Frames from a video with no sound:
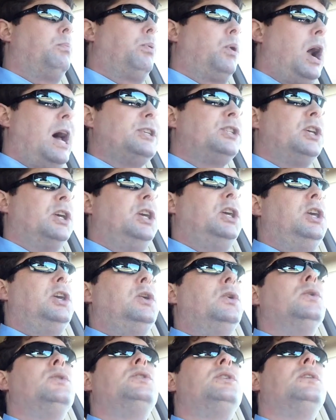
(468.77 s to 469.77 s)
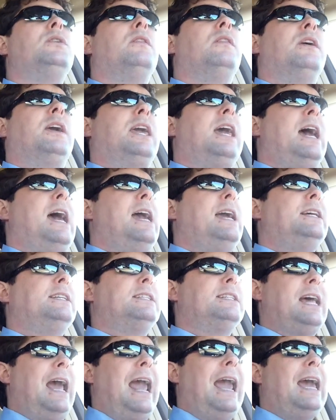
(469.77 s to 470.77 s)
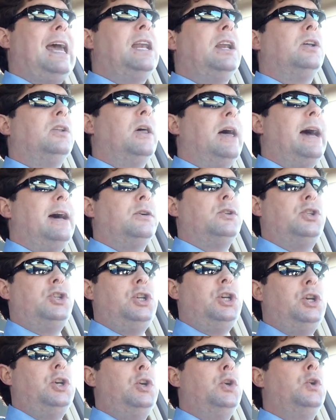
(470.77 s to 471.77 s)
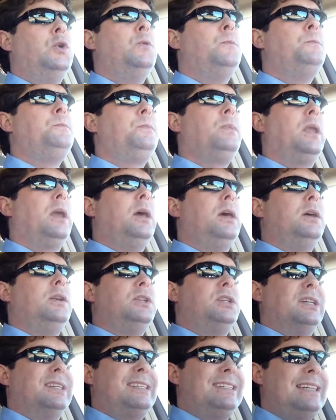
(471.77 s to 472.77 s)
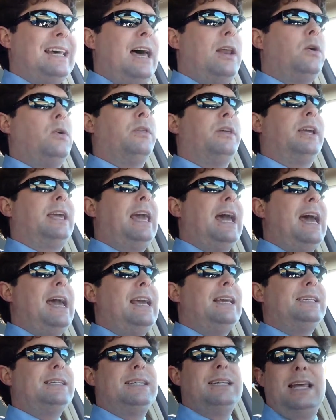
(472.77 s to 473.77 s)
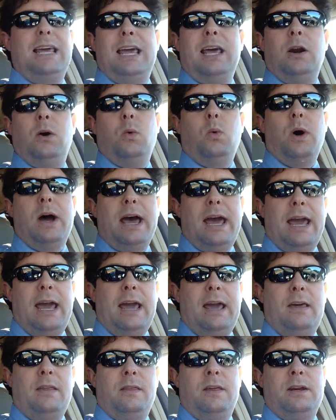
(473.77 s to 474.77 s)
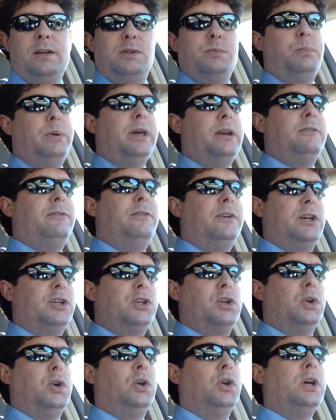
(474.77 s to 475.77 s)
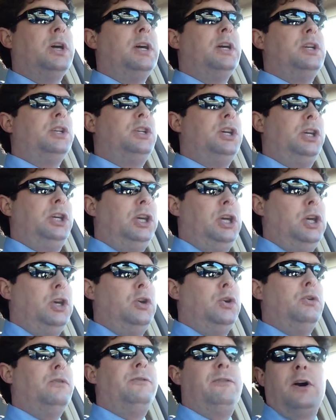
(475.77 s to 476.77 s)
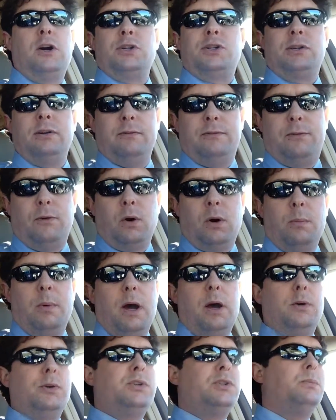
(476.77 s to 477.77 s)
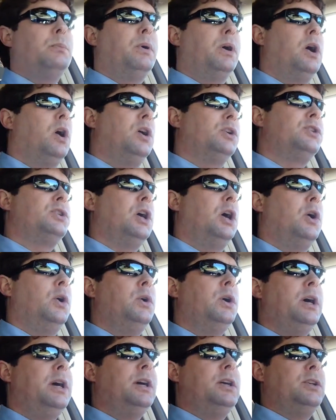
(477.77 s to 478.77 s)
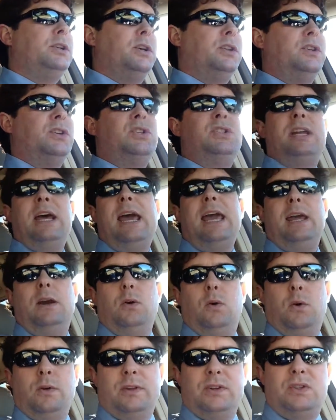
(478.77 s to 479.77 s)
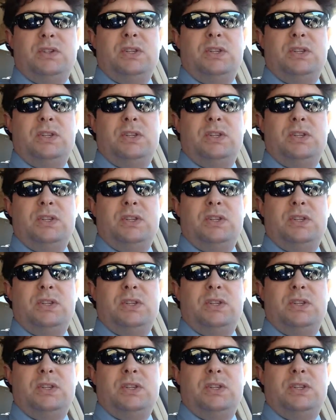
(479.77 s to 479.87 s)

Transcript: prosecute the case and allows you to settle the case in a way that is beneficial to you first and foremost, but also to the state or the